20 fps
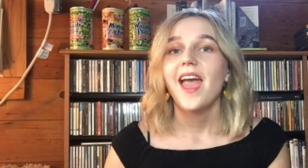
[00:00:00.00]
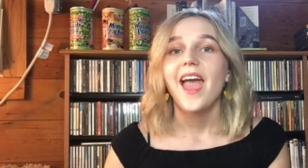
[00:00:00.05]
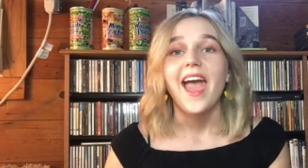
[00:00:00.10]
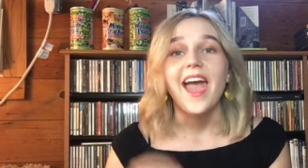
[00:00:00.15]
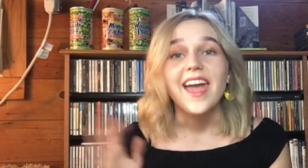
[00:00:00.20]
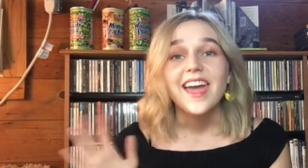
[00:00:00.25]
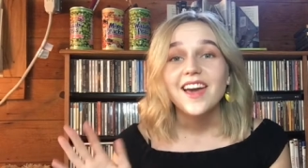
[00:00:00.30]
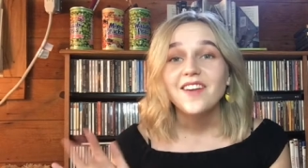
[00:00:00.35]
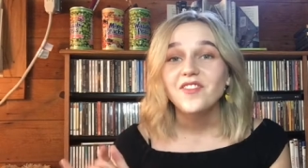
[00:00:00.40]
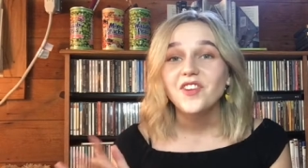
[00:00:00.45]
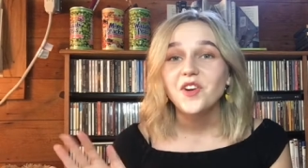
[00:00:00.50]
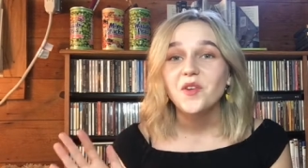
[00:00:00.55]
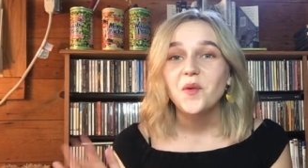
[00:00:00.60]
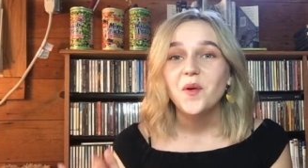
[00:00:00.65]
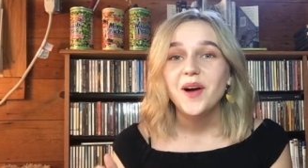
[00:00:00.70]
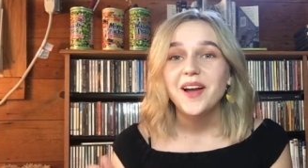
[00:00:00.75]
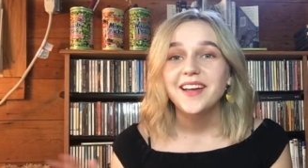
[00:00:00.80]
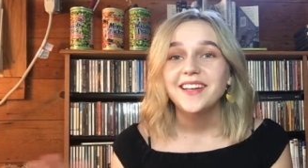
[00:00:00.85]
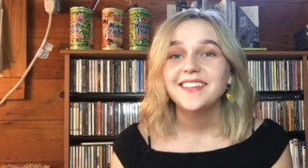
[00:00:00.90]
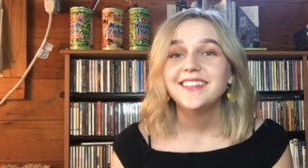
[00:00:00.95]
Hey
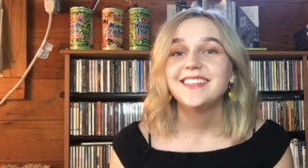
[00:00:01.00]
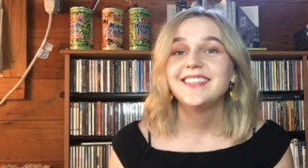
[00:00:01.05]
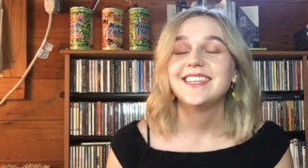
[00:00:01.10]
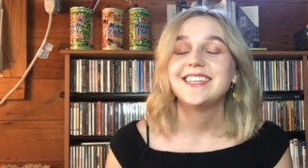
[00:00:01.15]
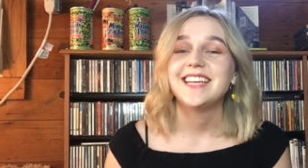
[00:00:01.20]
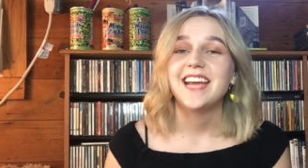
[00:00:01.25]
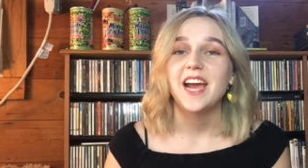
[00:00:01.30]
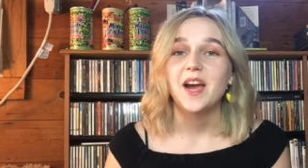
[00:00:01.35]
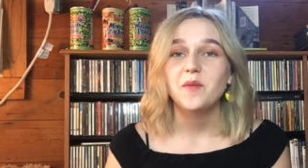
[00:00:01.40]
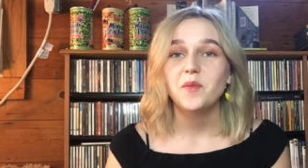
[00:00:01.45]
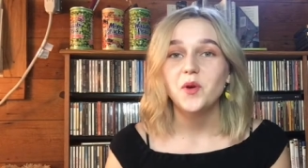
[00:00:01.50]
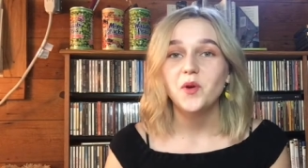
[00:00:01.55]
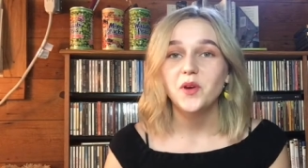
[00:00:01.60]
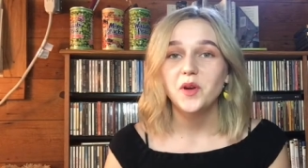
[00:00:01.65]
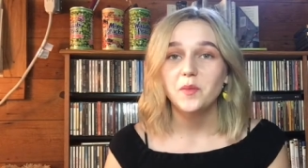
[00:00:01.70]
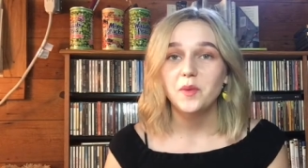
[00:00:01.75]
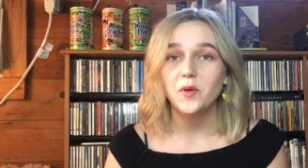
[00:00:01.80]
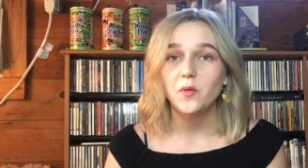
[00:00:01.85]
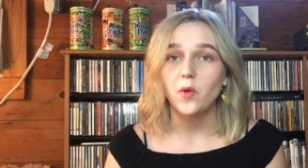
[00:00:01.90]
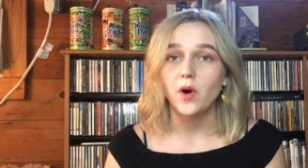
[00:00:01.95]
everyone! Today I'm going
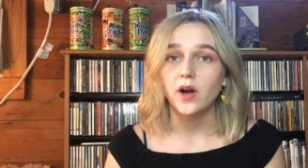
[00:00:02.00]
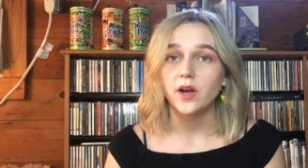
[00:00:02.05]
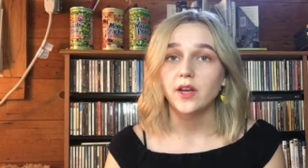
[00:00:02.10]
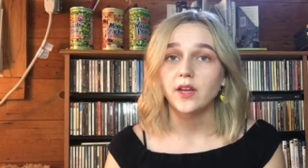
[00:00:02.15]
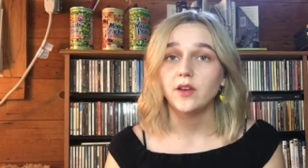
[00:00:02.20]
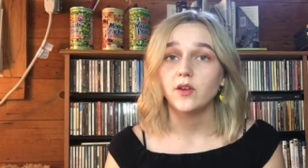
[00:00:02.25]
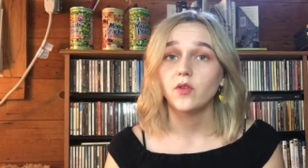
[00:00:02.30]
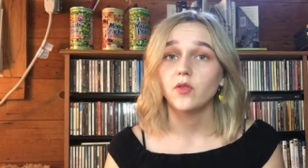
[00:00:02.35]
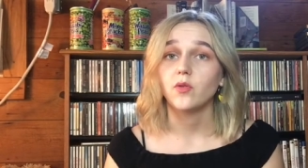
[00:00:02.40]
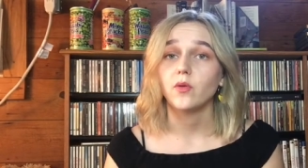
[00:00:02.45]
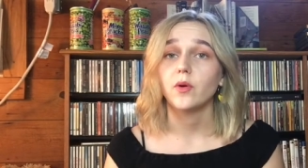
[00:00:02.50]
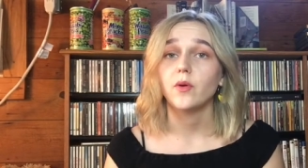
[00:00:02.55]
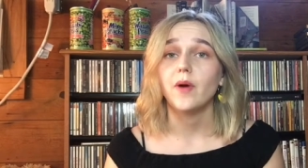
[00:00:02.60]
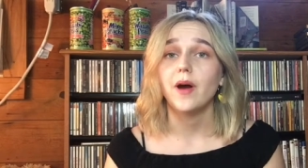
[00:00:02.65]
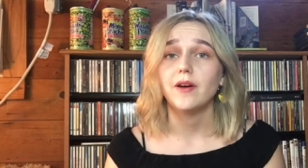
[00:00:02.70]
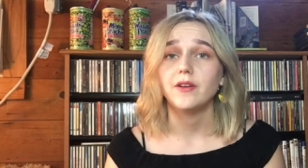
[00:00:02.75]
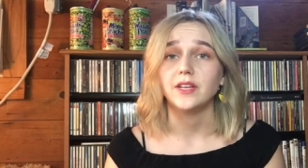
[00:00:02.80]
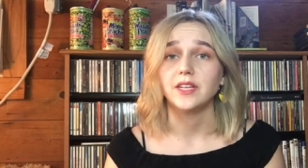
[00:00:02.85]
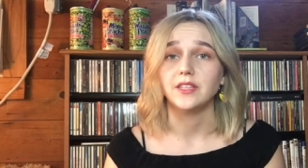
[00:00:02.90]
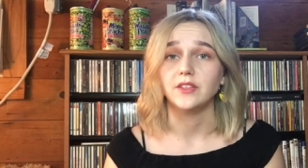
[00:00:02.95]
to be walking you through how
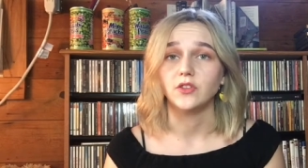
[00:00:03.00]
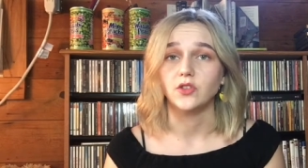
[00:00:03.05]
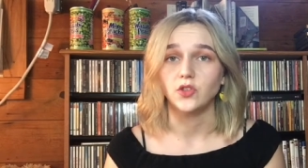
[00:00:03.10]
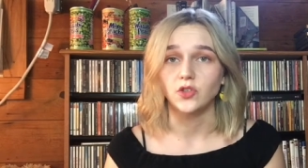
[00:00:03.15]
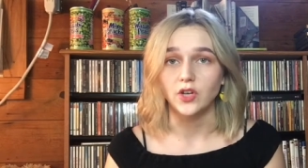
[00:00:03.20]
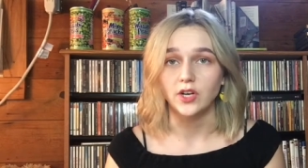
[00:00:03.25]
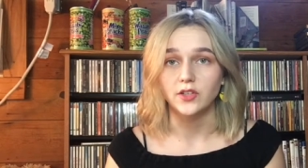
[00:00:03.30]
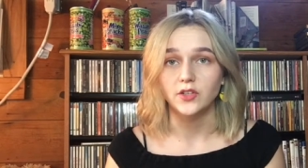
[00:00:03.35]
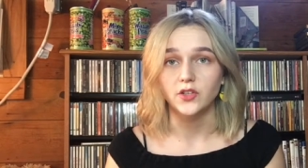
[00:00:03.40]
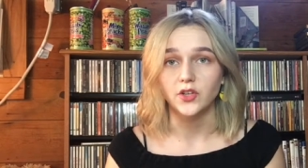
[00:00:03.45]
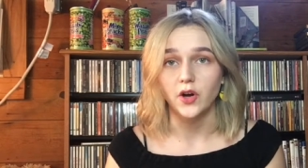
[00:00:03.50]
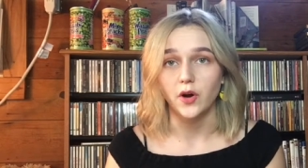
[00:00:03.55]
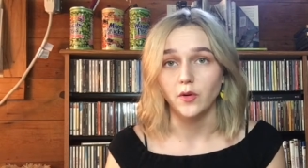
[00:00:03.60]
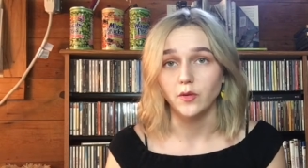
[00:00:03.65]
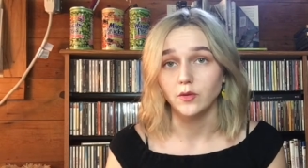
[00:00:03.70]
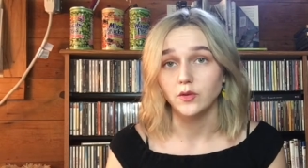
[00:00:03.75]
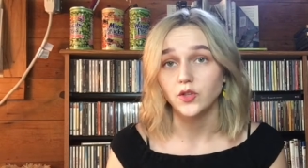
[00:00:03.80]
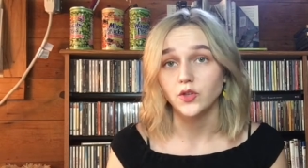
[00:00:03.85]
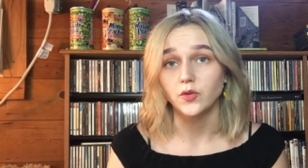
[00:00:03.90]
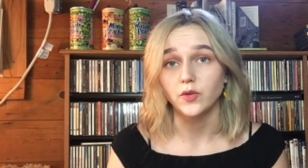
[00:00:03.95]
to construct your
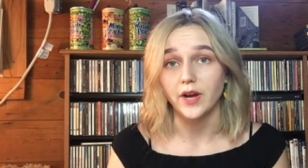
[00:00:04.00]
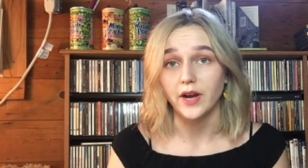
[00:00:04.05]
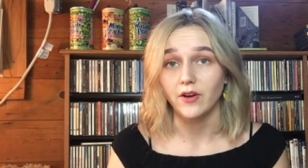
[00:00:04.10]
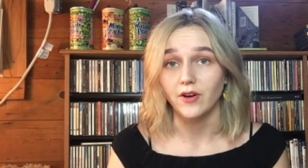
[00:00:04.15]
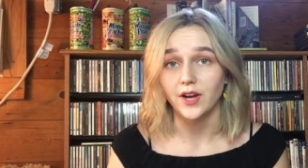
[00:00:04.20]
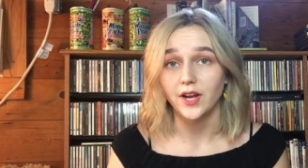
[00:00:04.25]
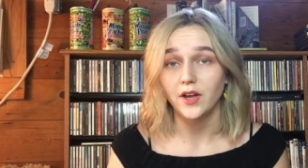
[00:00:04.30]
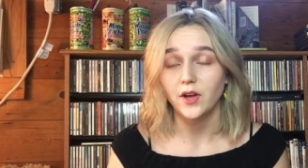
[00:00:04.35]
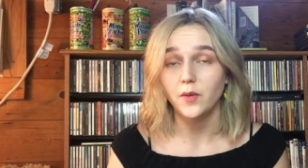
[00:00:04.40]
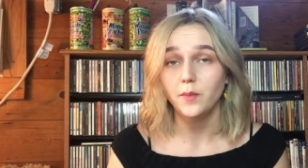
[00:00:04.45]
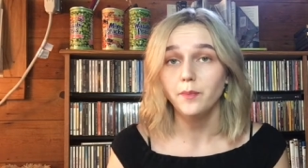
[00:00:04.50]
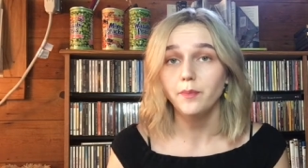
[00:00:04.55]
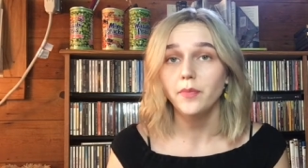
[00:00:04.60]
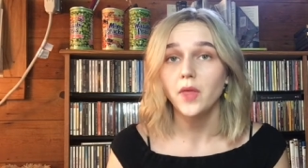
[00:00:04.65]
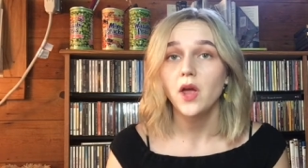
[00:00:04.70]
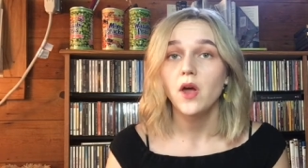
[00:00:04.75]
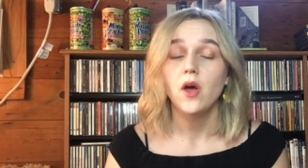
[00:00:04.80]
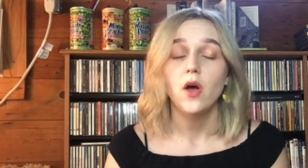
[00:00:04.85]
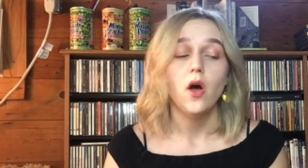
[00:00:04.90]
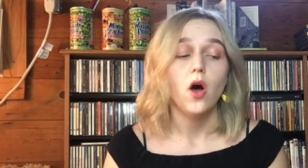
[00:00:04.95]
own terrarium.
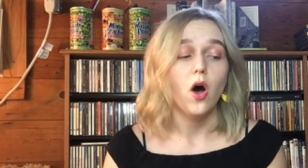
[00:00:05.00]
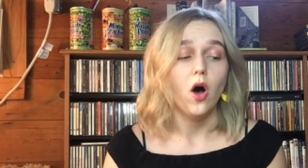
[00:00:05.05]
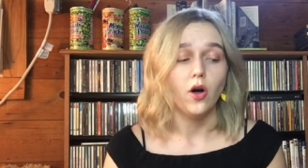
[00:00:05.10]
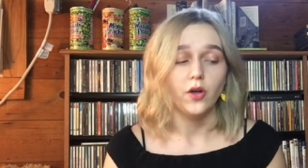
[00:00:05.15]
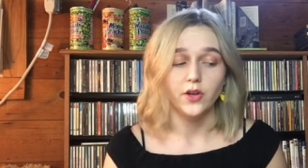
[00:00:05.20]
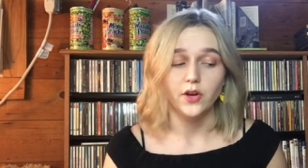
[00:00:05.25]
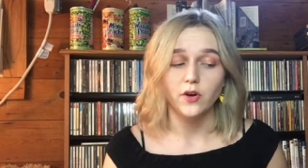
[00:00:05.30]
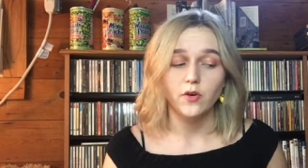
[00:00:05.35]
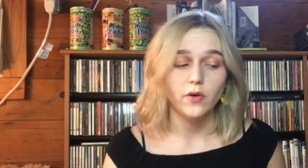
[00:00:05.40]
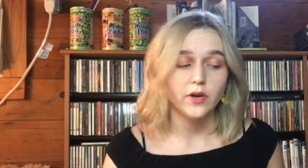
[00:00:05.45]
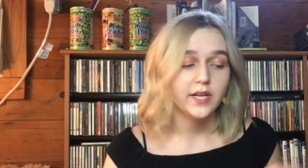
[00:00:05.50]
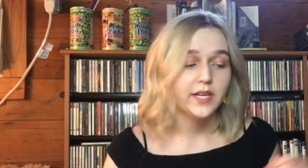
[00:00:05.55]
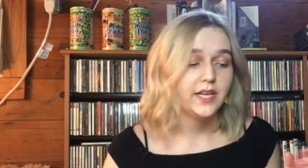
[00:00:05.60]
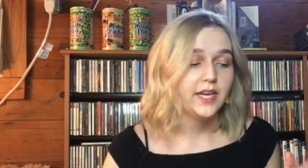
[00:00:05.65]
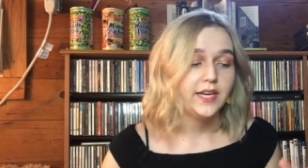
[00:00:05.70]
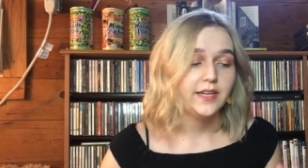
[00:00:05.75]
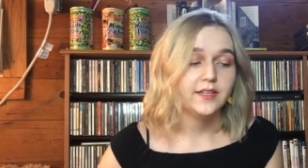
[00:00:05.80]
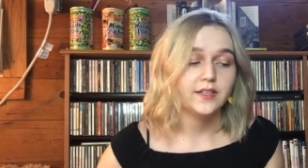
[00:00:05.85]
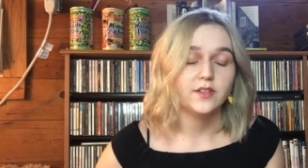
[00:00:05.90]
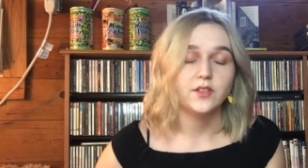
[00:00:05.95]
All you're going to
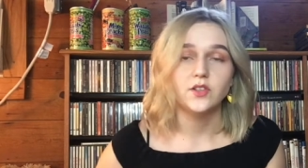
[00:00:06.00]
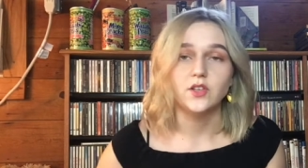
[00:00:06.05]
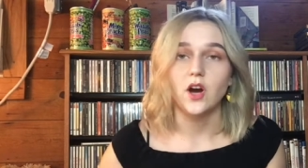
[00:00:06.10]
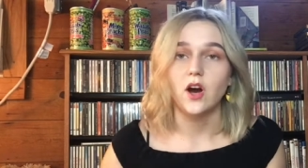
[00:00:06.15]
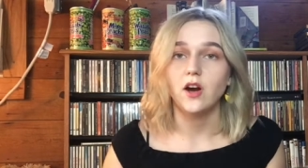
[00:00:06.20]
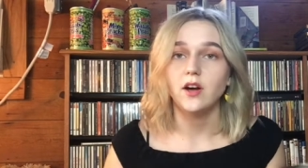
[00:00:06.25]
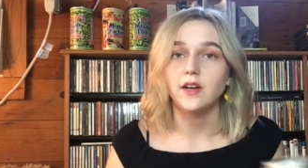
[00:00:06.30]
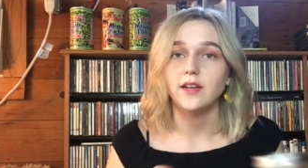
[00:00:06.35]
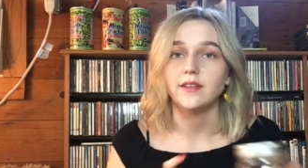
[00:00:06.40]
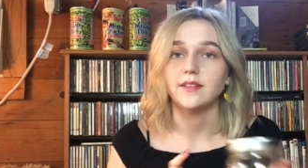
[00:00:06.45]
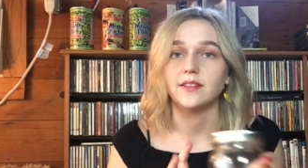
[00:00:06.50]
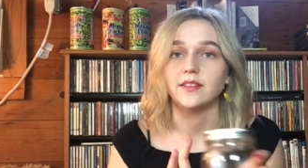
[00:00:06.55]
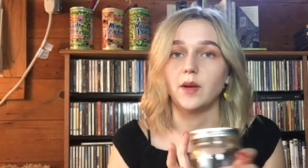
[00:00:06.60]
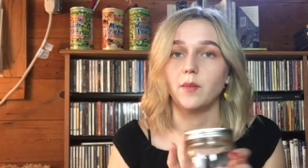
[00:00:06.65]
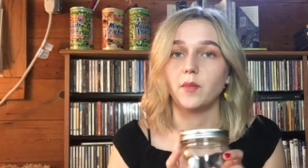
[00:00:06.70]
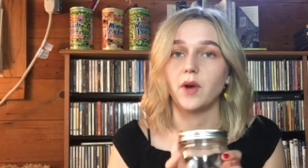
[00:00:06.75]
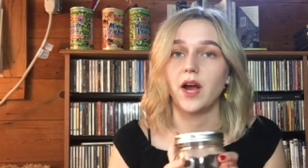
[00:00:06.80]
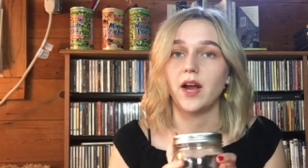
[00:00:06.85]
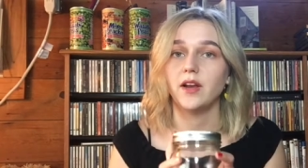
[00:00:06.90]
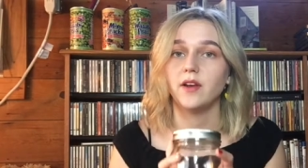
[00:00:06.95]
need to start is some
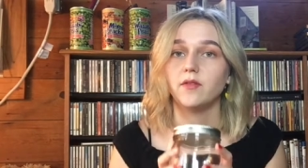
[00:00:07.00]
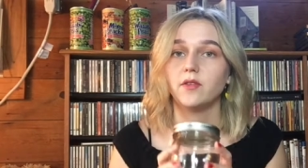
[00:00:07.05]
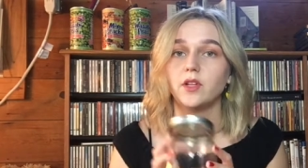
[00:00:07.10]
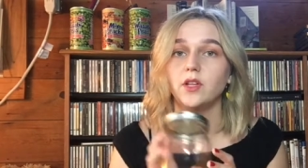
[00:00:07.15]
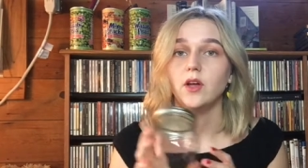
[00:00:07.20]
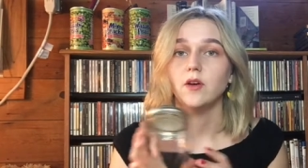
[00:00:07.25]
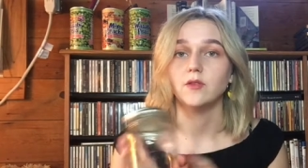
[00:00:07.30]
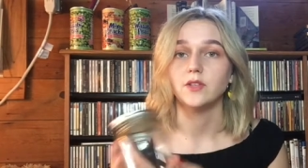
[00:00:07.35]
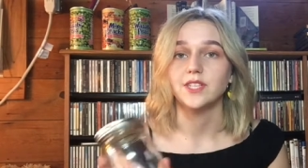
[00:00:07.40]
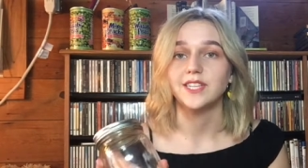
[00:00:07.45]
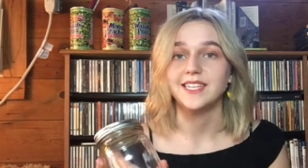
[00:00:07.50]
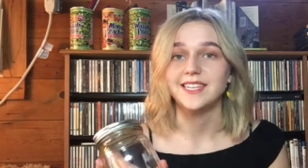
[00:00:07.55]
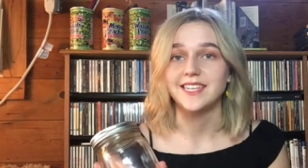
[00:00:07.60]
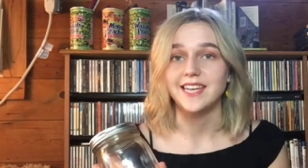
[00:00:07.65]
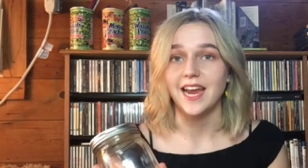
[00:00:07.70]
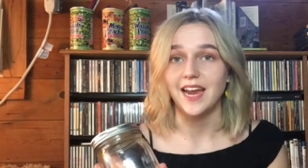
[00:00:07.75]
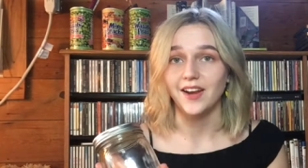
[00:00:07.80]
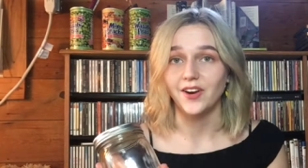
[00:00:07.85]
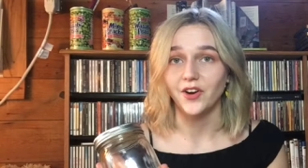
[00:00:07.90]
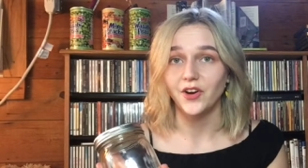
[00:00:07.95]
kind of closed
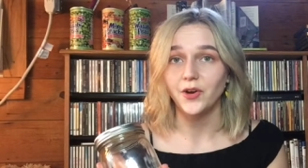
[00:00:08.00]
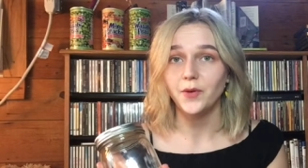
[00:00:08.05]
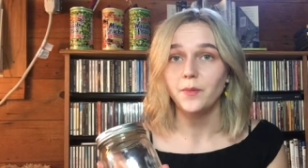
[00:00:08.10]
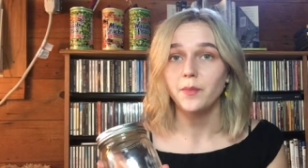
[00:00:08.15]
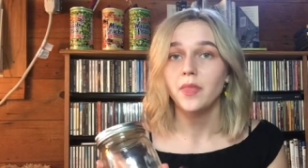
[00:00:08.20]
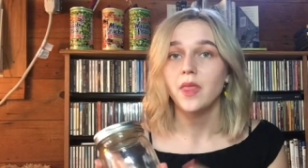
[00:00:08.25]
container.